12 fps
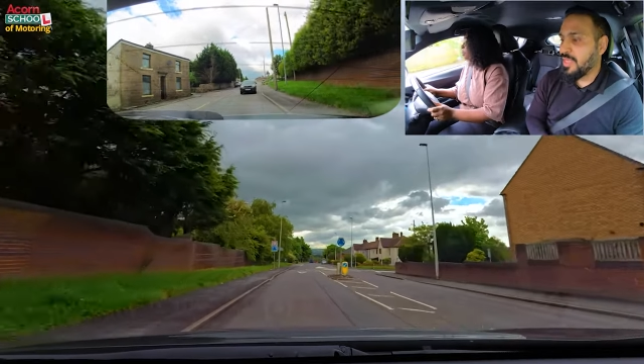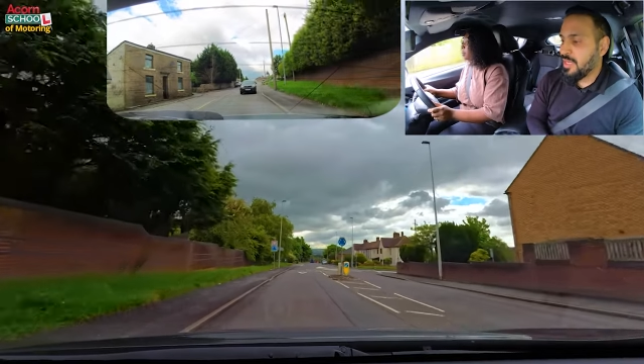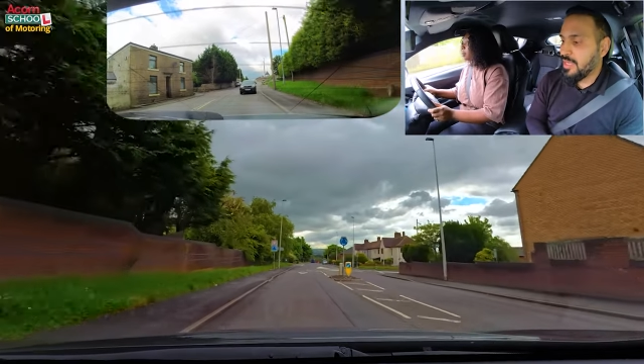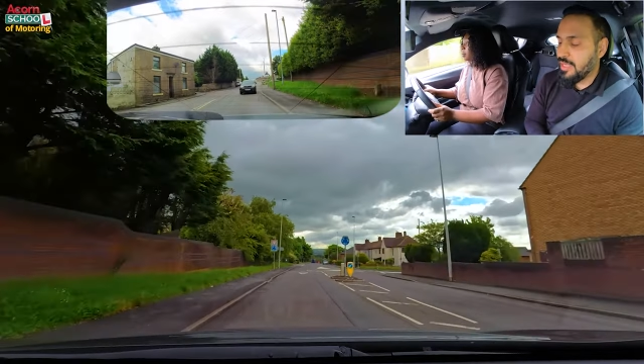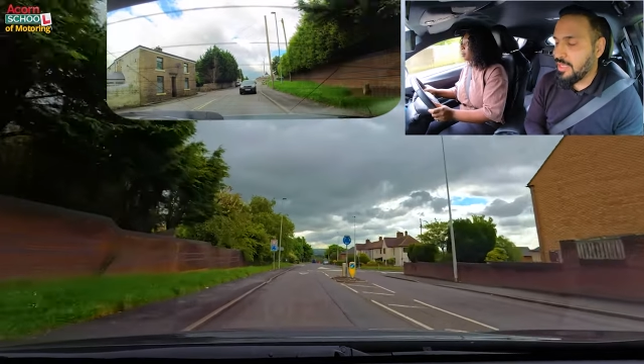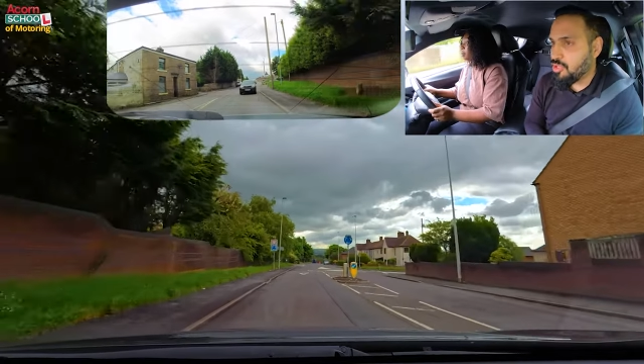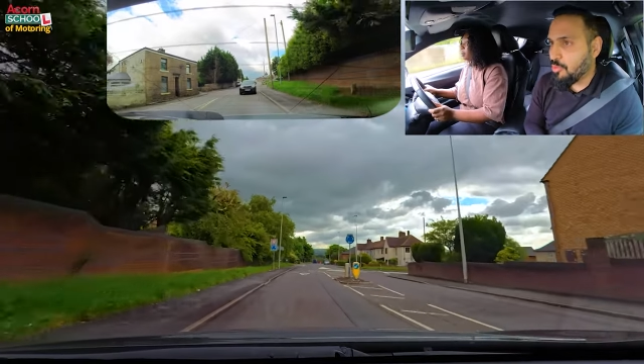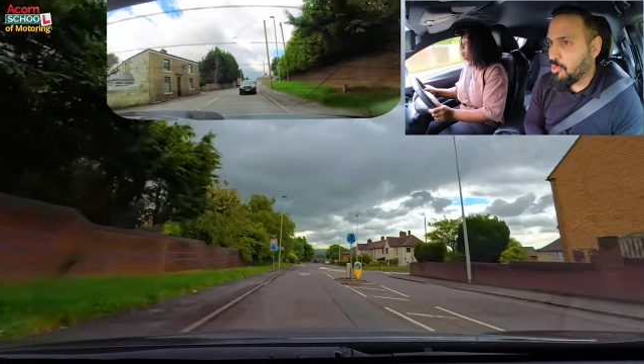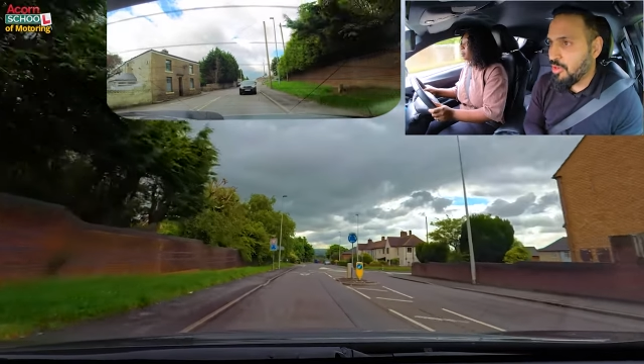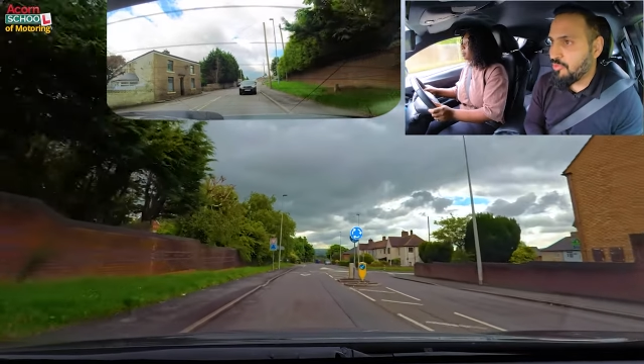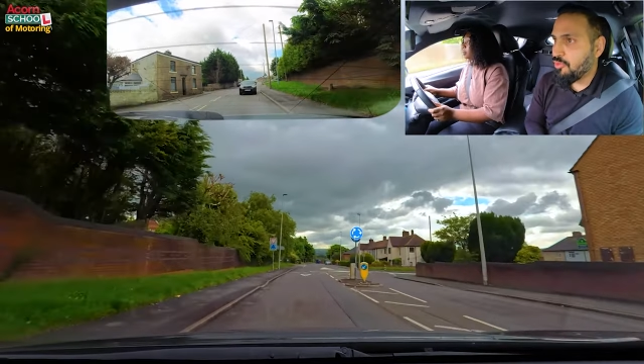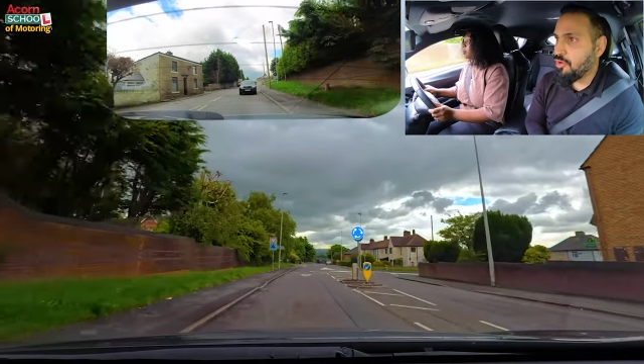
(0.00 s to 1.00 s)
lean your
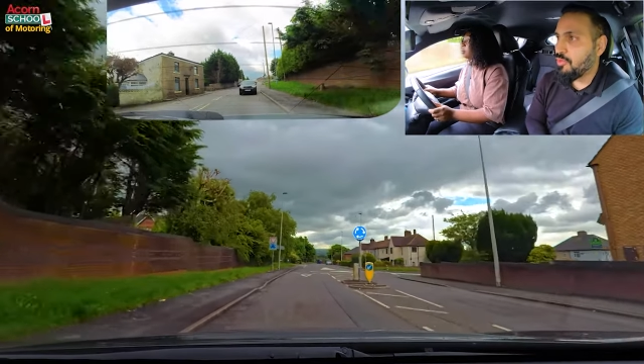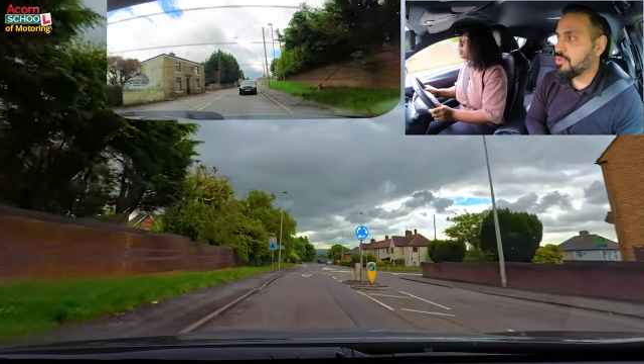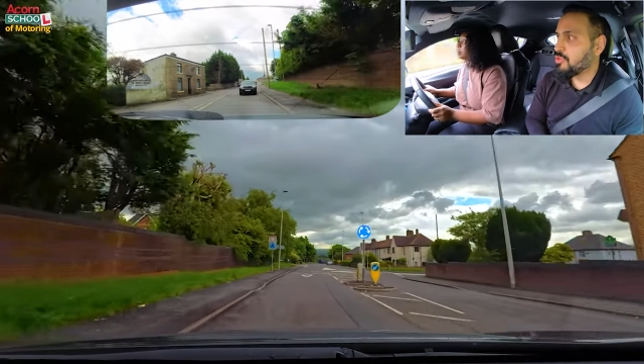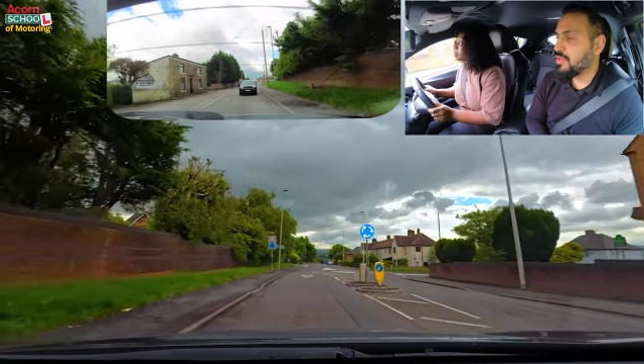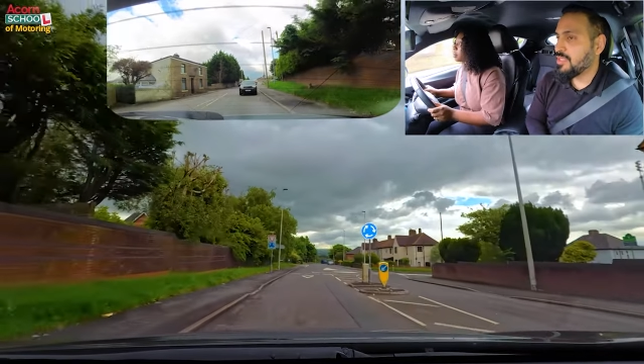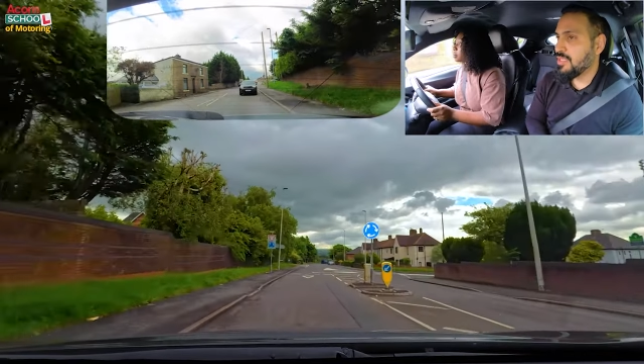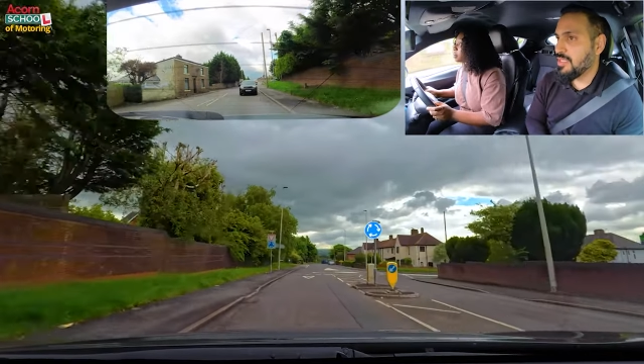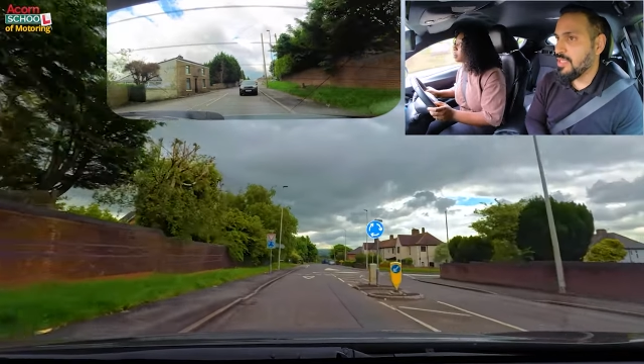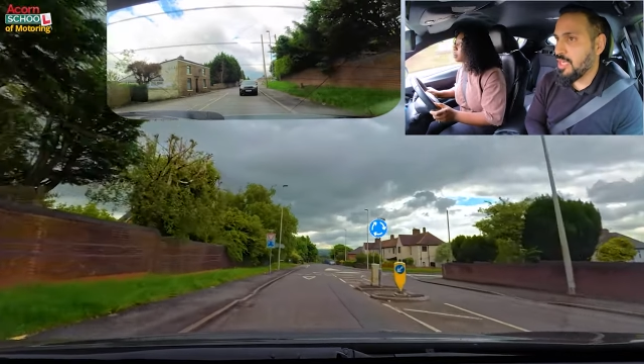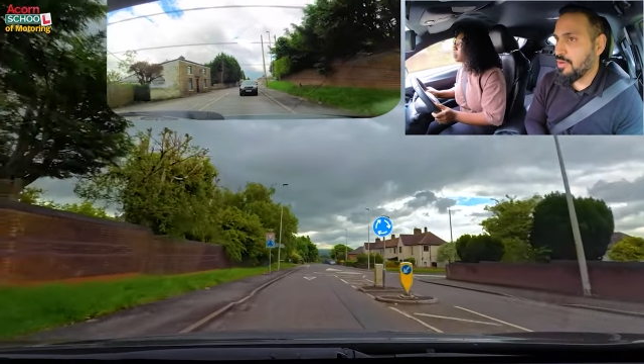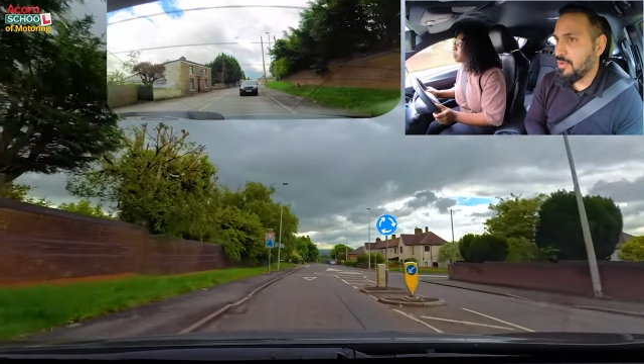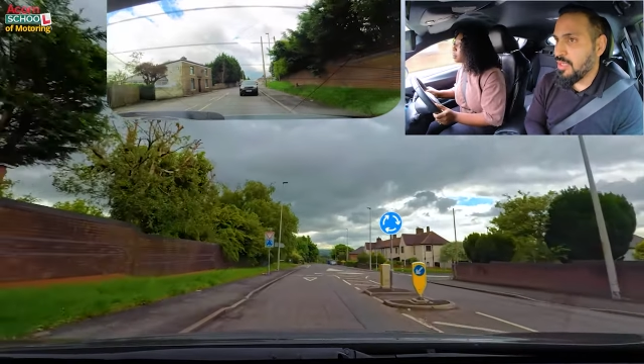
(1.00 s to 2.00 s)
body forward towards the
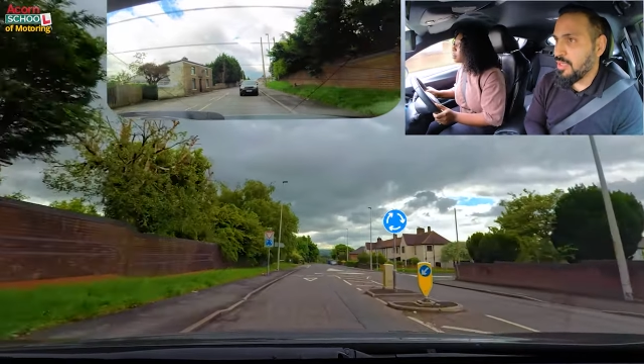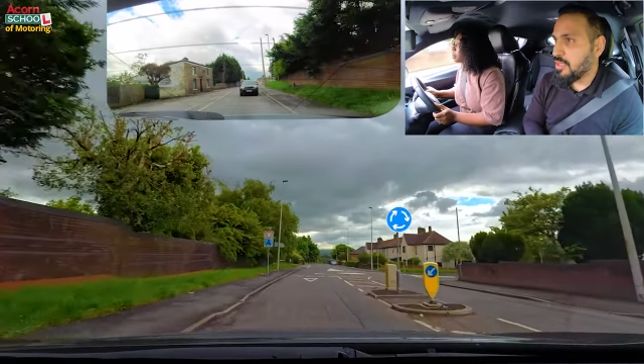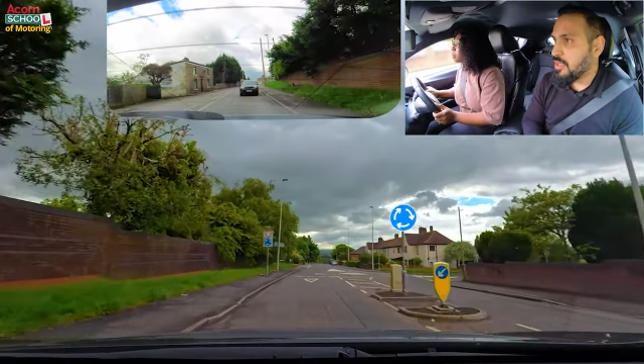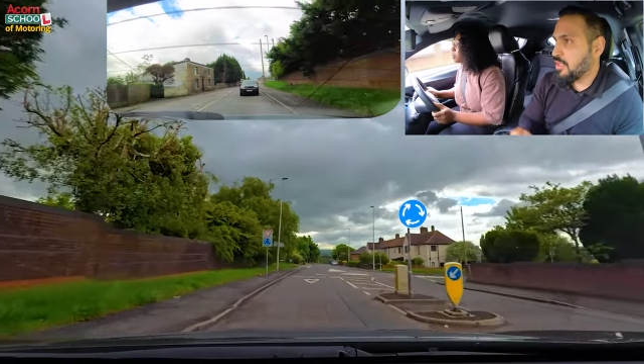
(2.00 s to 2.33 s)
steering,